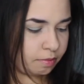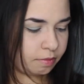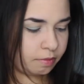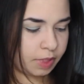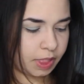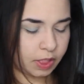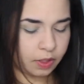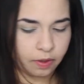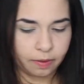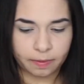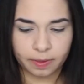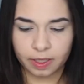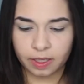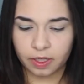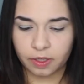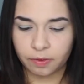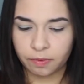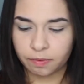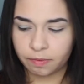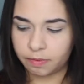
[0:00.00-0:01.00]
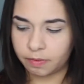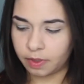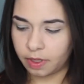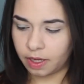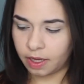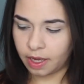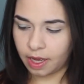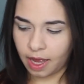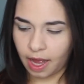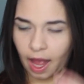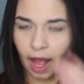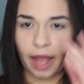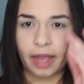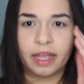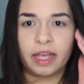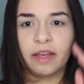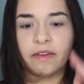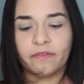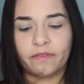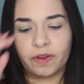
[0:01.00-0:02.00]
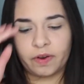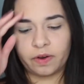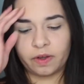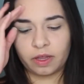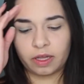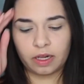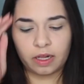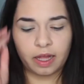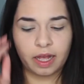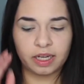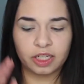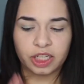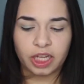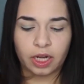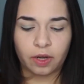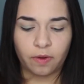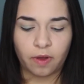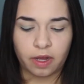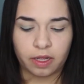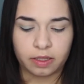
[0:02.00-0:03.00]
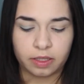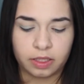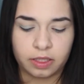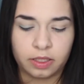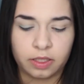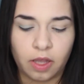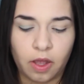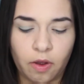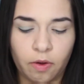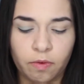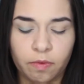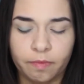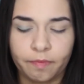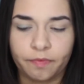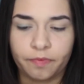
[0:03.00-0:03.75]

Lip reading: You know what I'm gonna do? I have very little eyeshadow on, so